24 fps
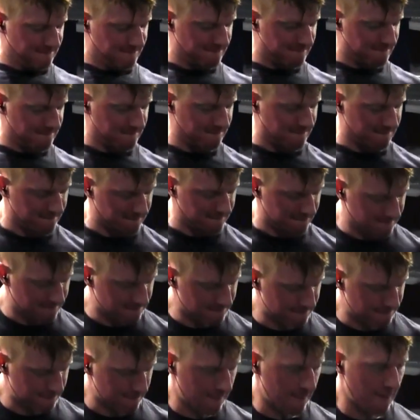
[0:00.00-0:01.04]
to put
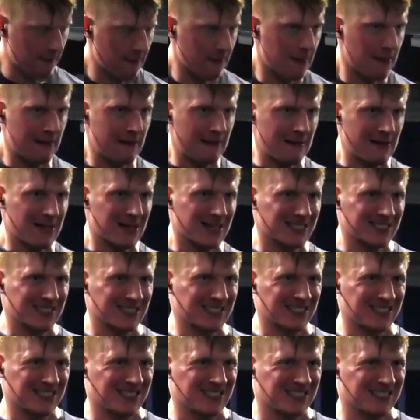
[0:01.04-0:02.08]
some size on my
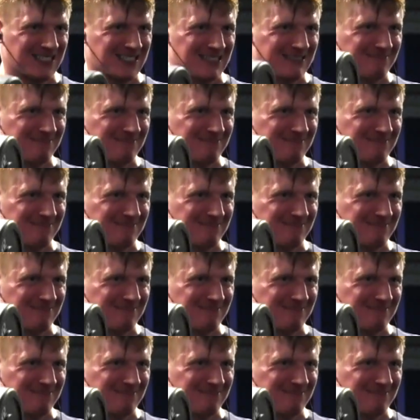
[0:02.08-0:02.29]
arms,